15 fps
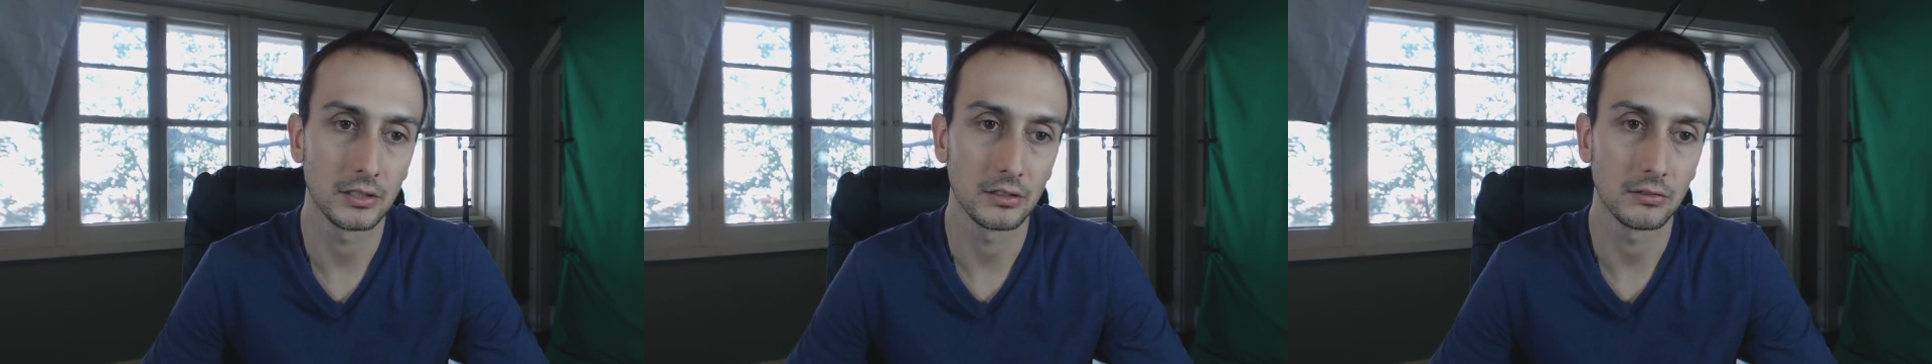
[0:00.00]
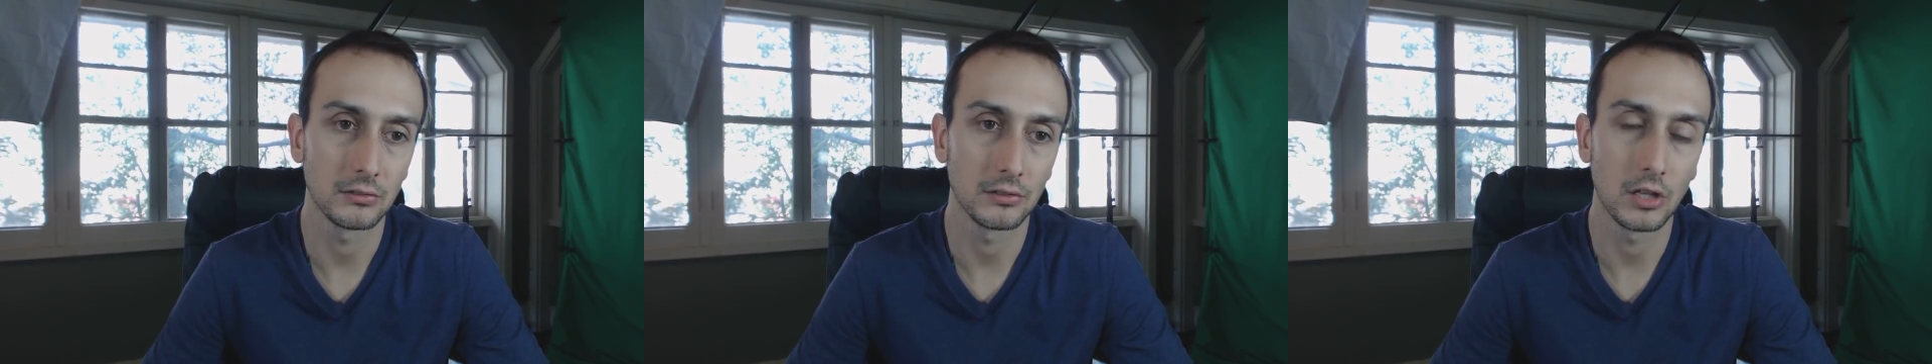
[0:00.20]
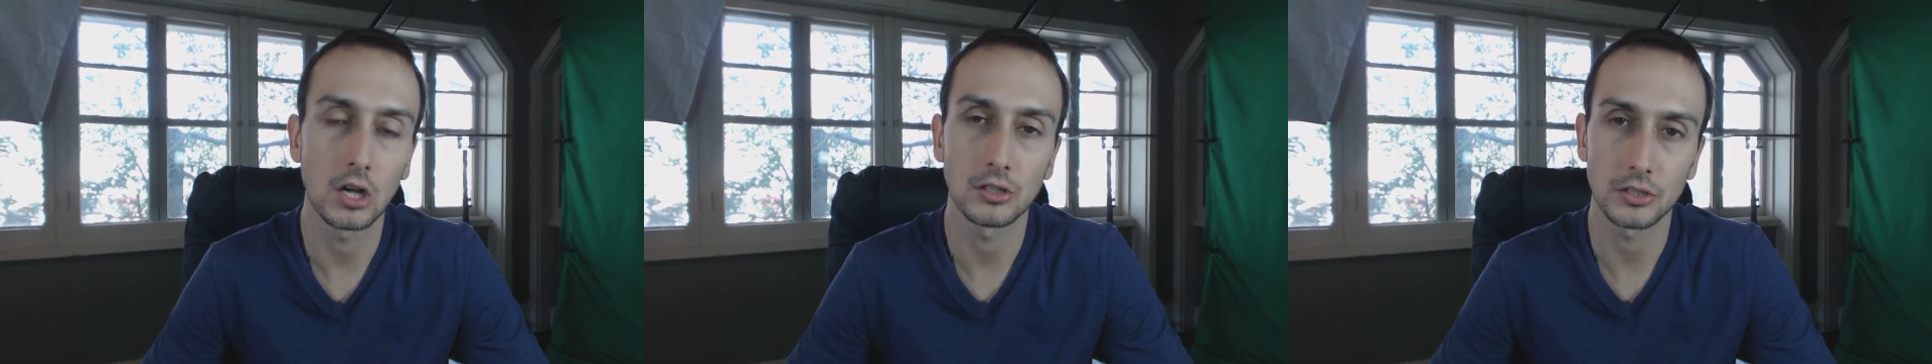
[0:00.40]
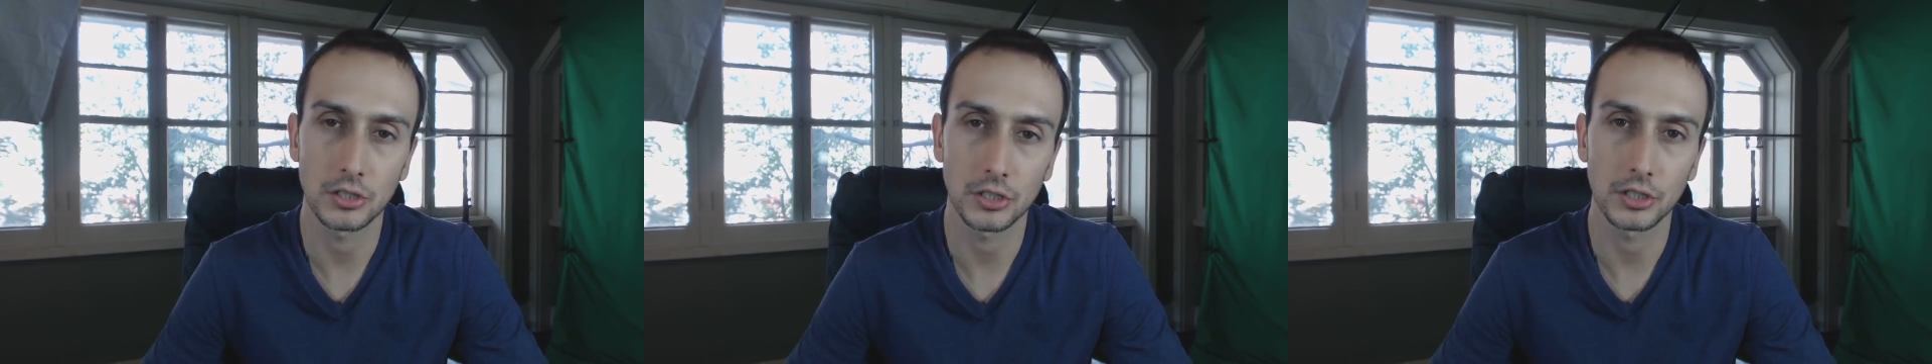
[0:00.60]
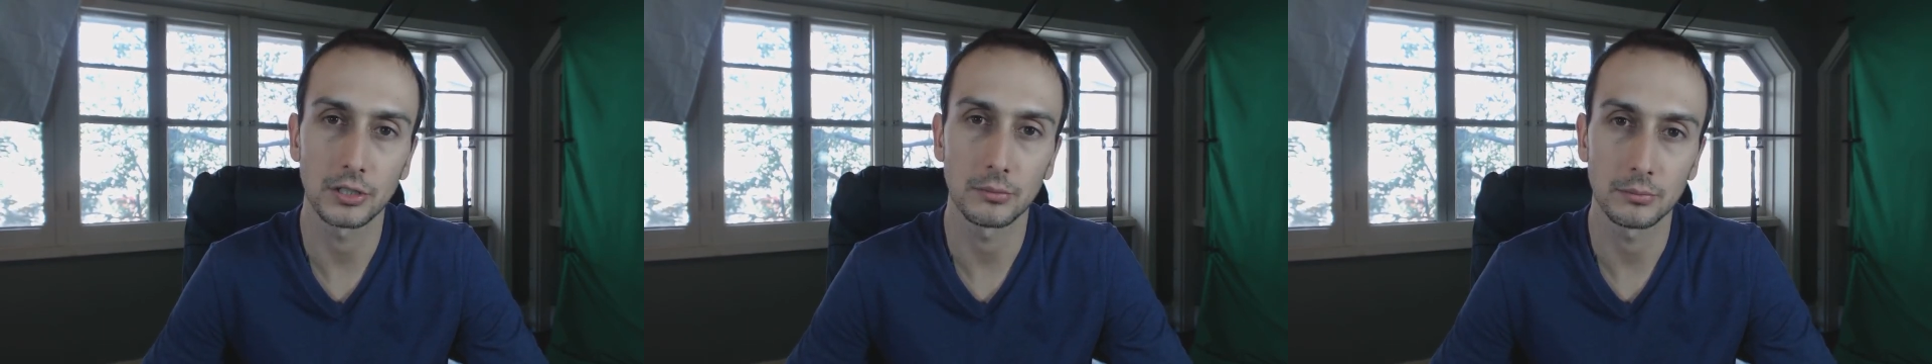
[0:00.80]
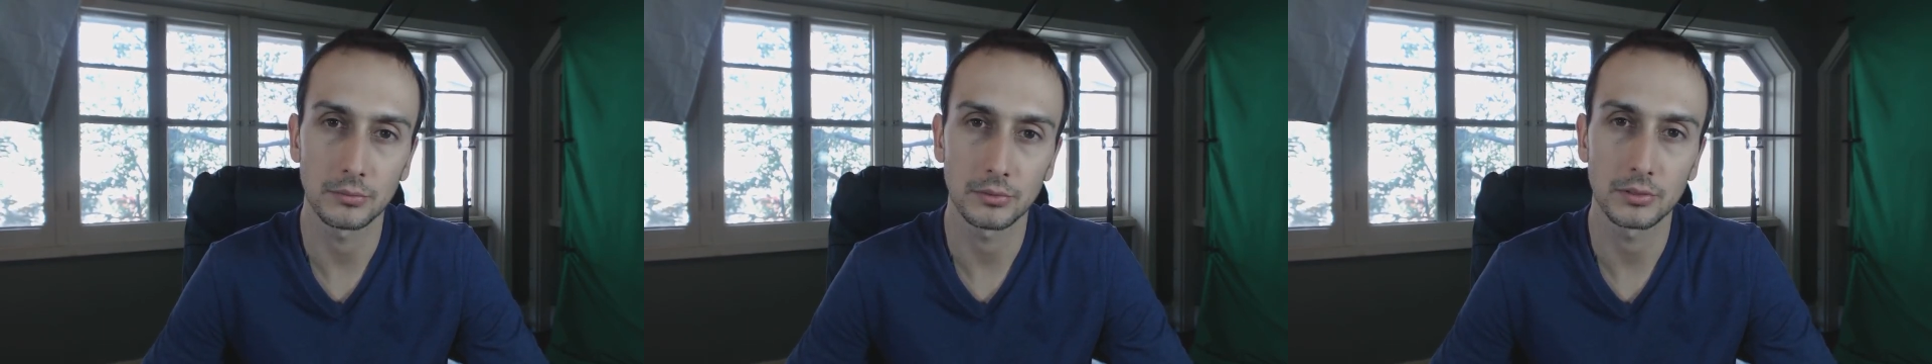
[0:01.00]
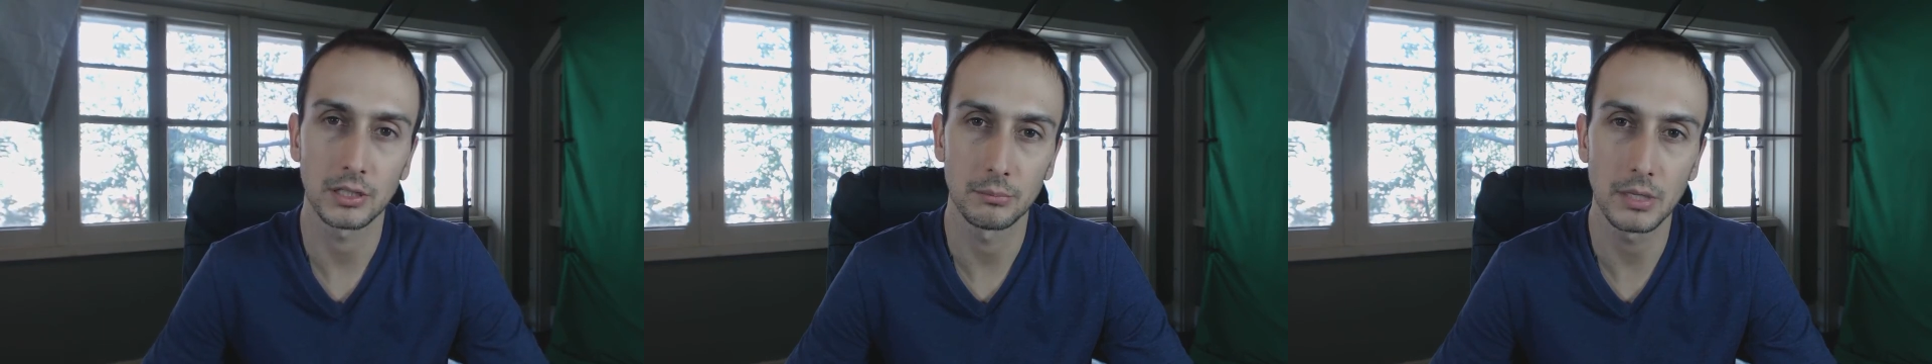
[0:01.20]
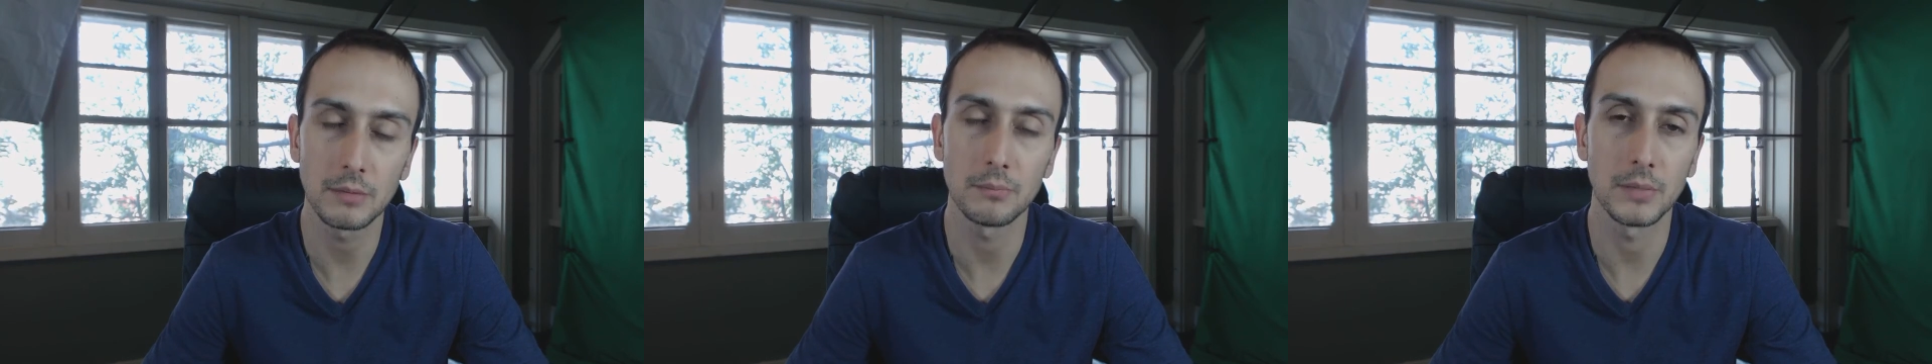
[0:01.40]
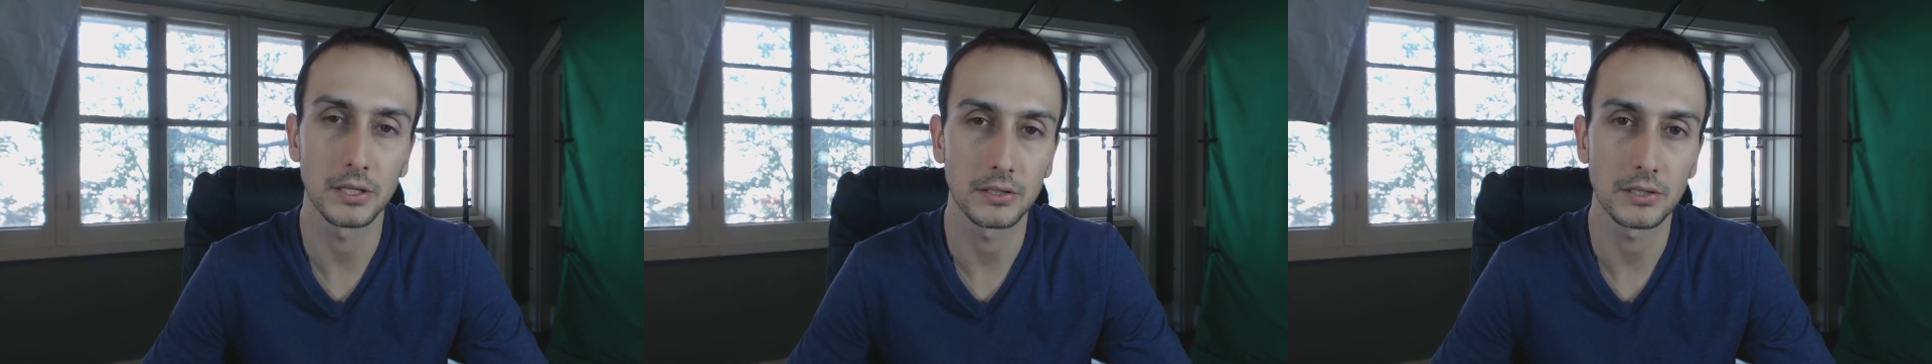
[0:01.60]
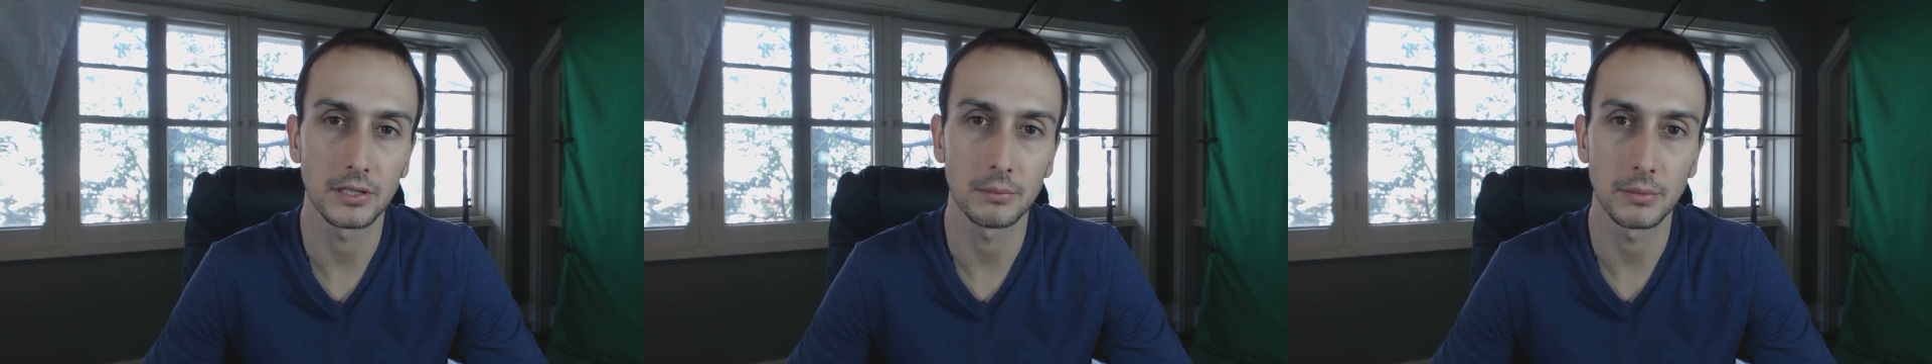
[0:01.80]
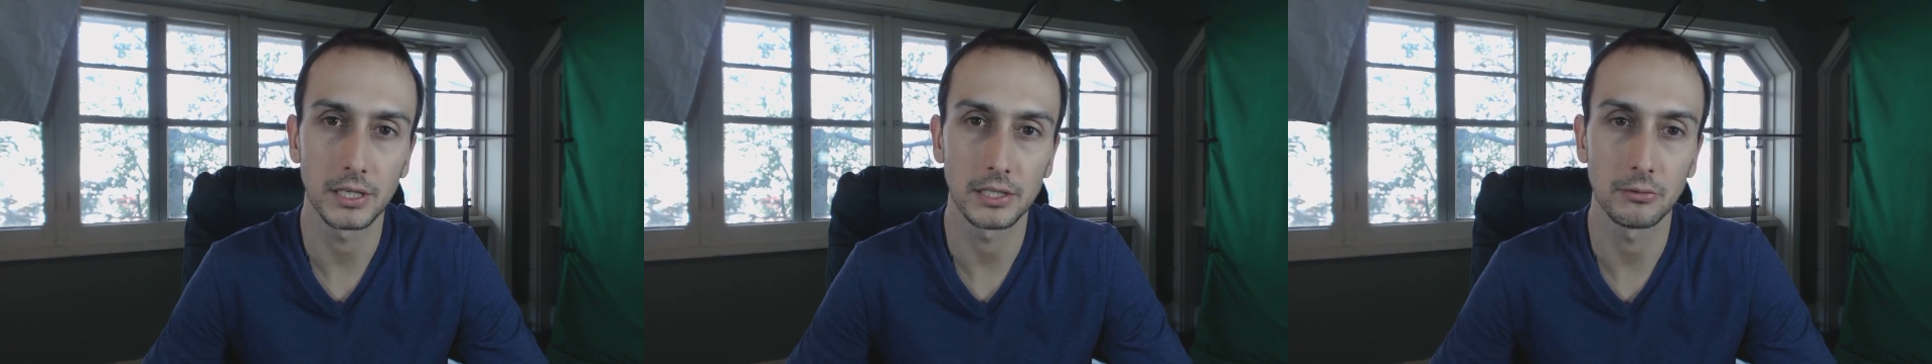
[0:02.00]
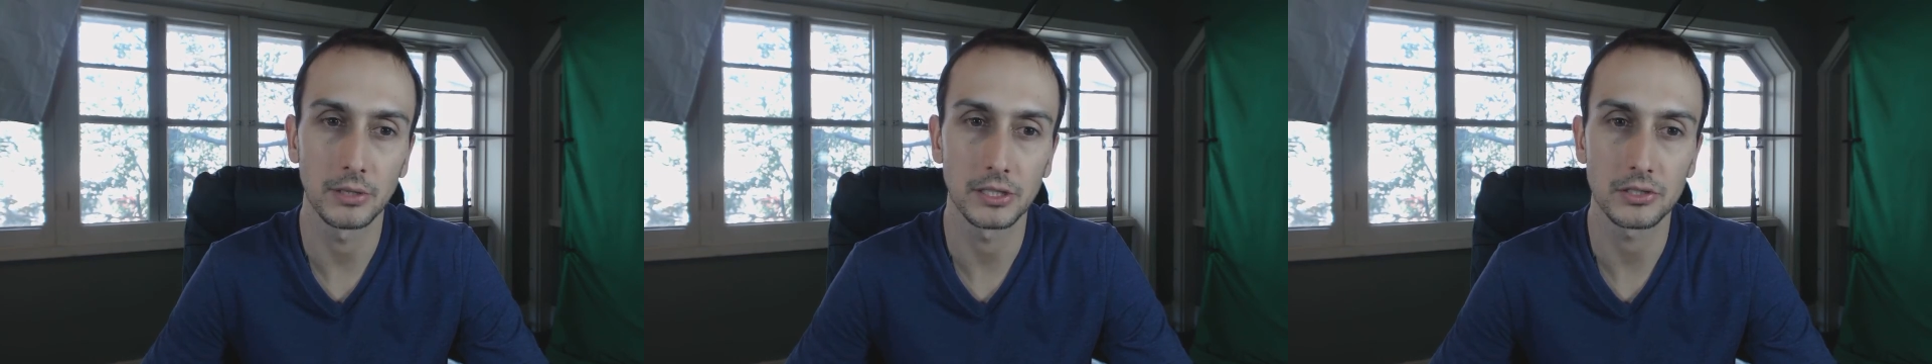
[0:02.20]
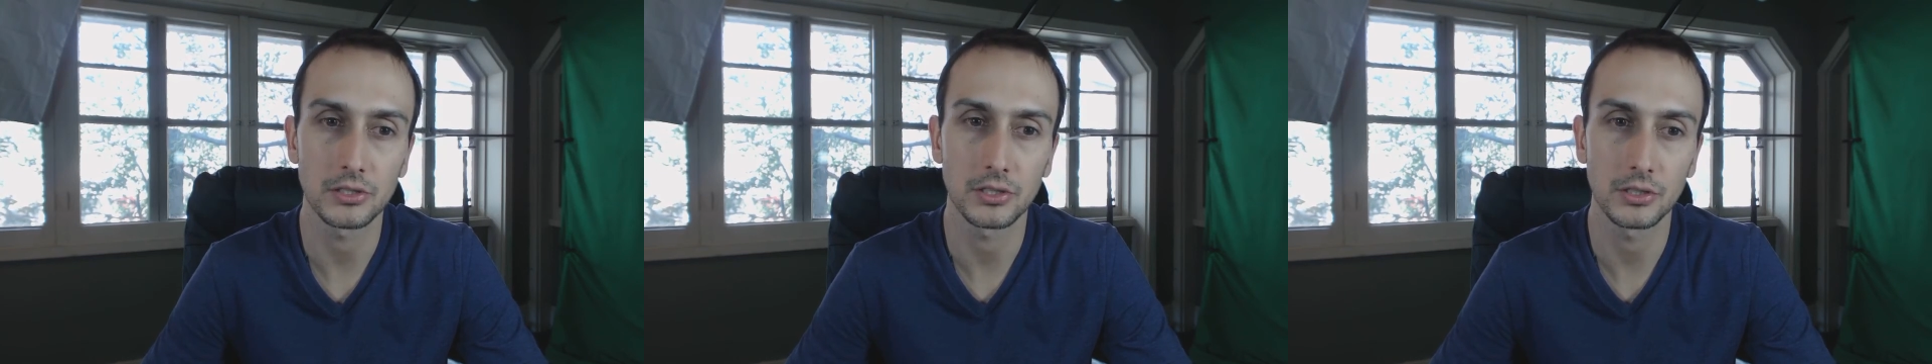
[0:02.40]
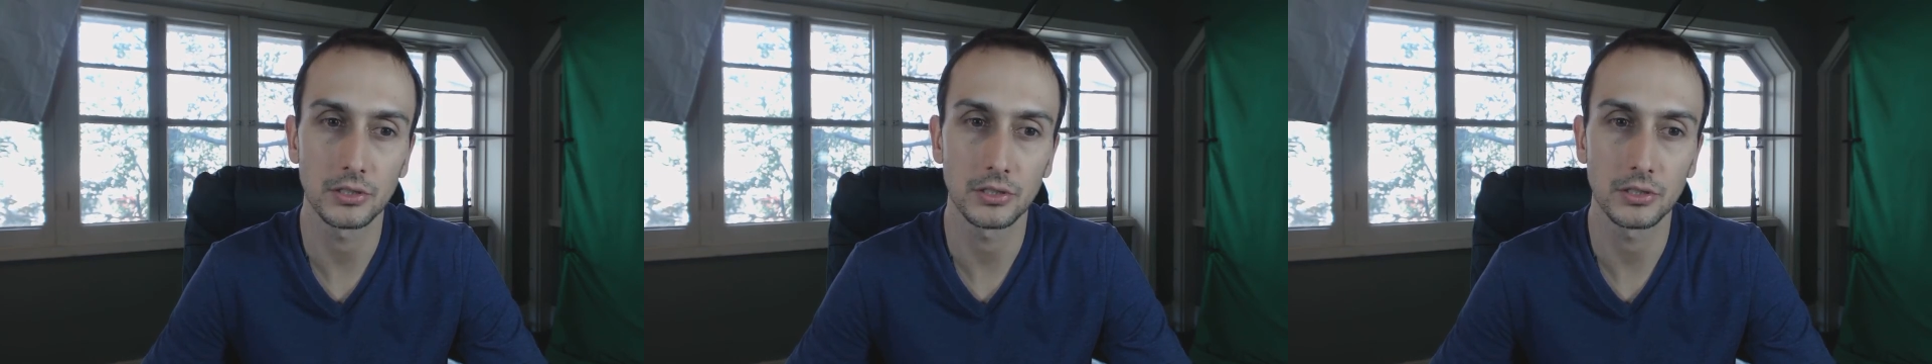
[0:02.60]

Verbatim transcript: you know long-term commitment in many ways